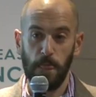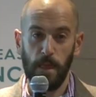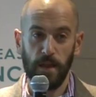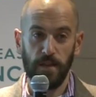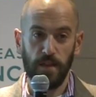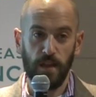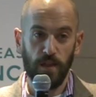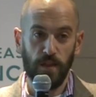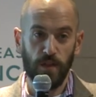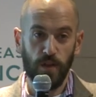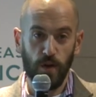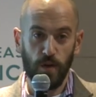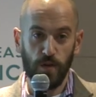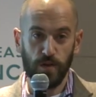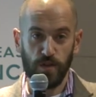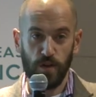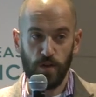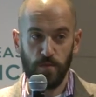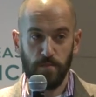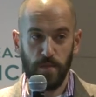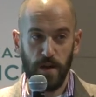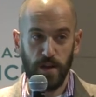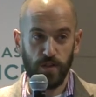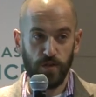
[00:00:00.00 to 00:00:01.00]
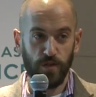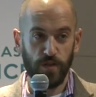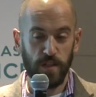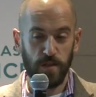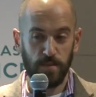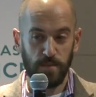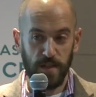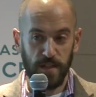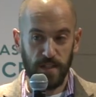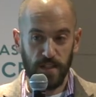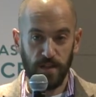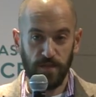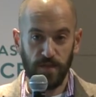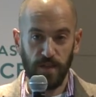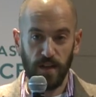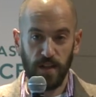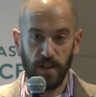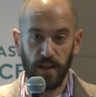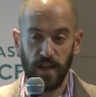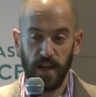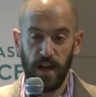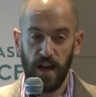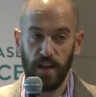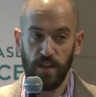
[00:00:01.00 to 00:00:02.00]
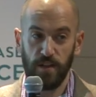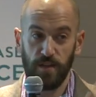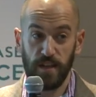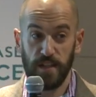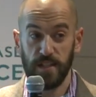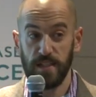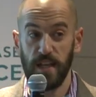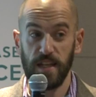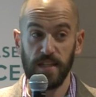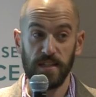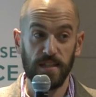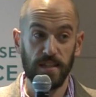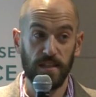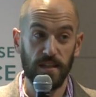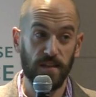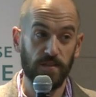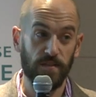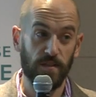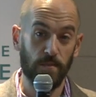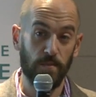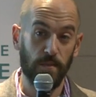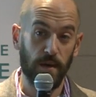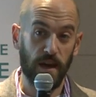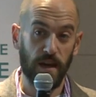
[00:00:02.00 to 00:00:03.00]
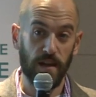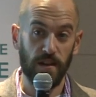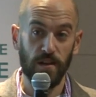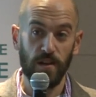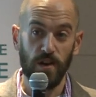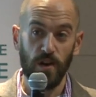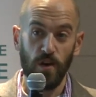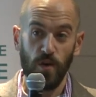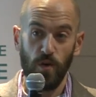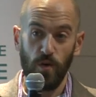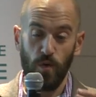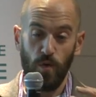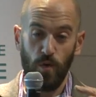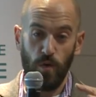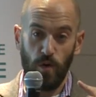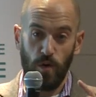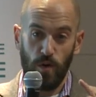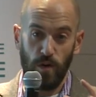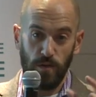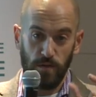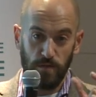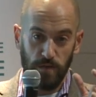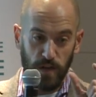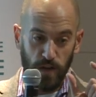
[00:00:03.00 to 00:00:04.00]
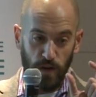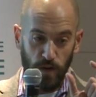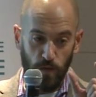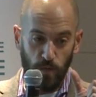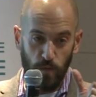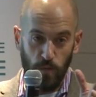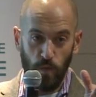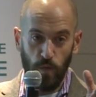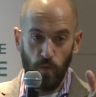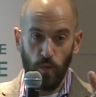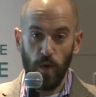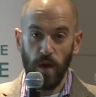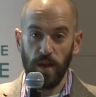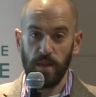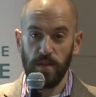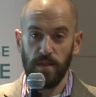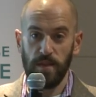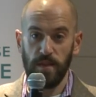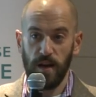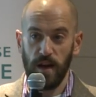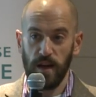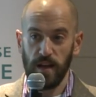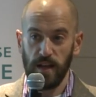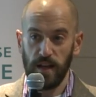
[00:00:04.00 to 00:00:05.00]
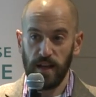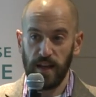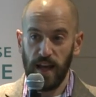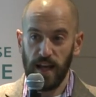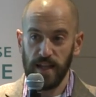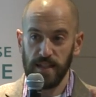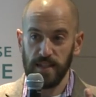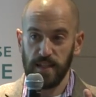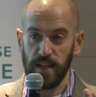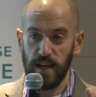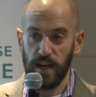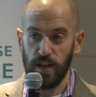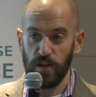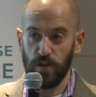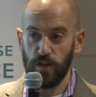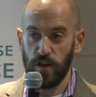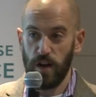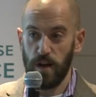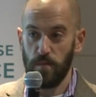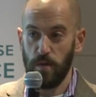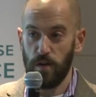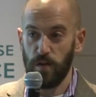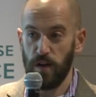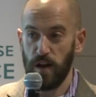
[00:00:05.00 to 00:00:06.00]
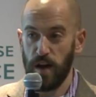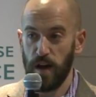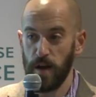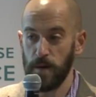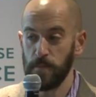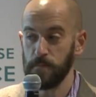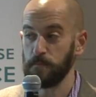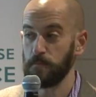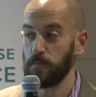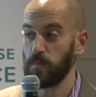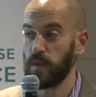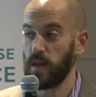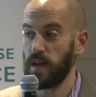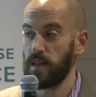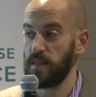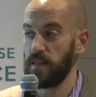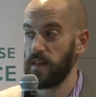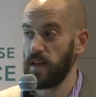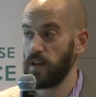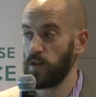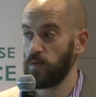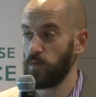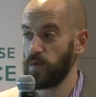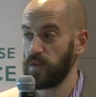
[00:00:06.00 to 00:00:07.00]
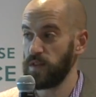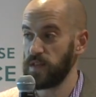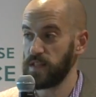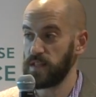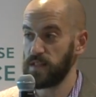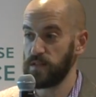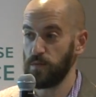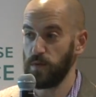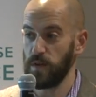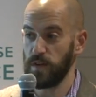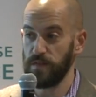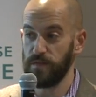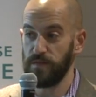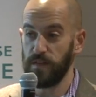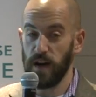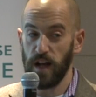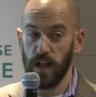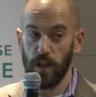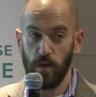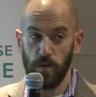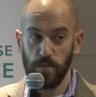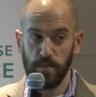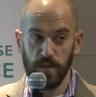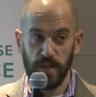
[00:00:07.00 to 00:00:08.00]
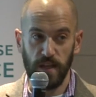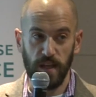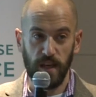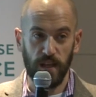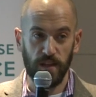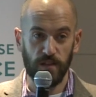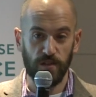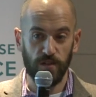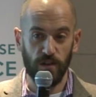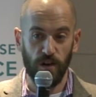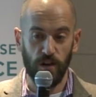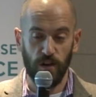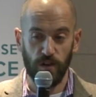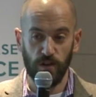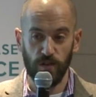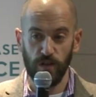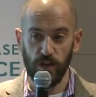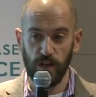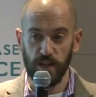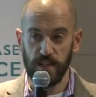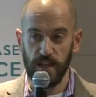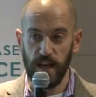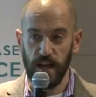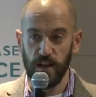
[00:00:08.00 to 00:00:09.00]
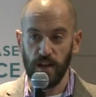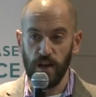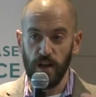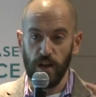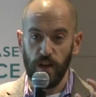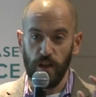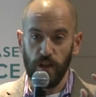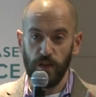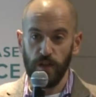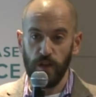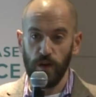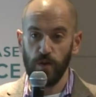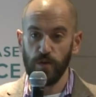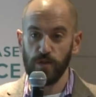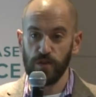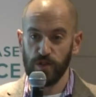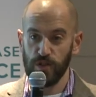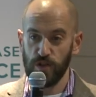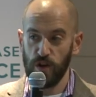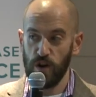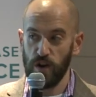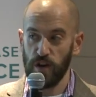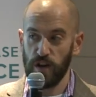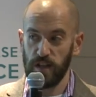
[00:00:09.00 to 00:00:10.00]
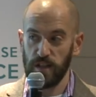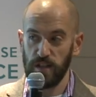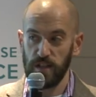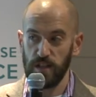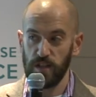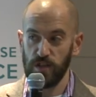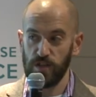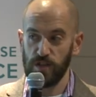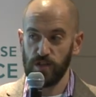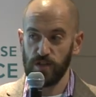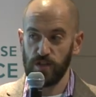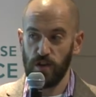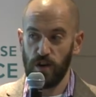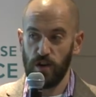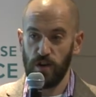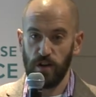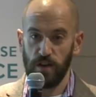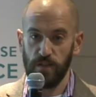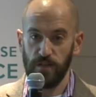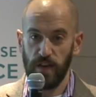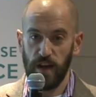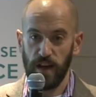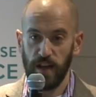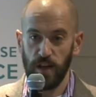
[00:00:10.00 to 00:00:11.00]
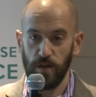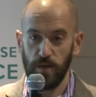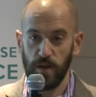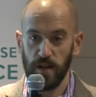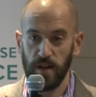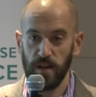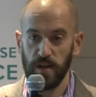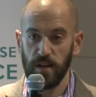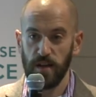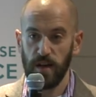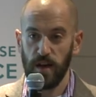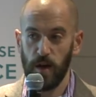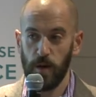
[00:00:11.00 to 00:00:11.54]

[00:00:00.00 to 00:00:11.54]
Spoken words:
and then those are measured specifically, either intensity of the PET or width on a CAT scan or an MRI, and then when follow-up scans are looked at, those target lesions are evaluated.